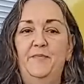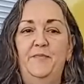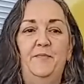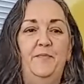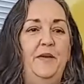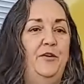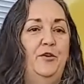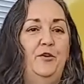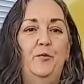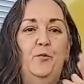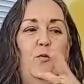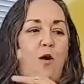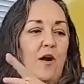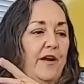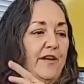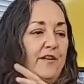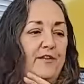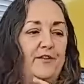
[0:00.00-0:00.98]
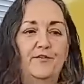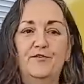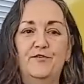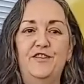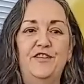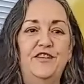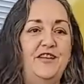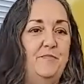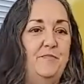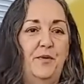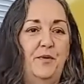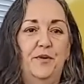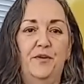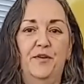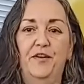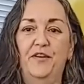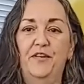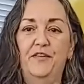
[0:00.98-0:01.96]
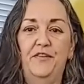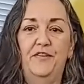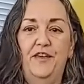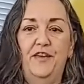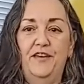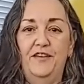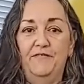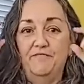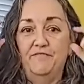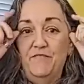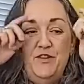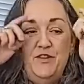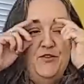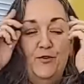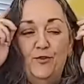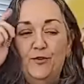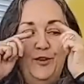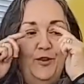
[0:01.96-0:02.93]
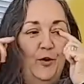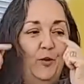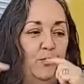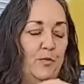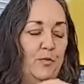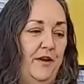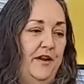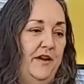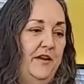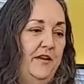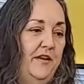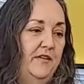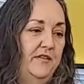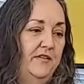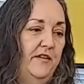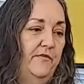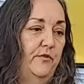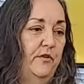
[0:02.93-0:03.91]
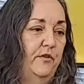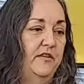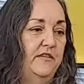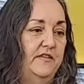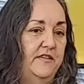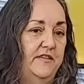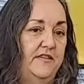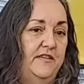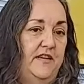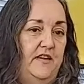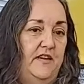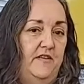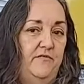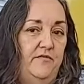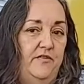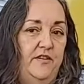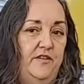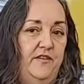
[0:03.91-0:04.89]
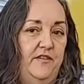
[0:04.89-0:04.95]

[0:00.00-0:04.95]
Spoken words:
bigger, wider, deeper than your little brain has ever conceived.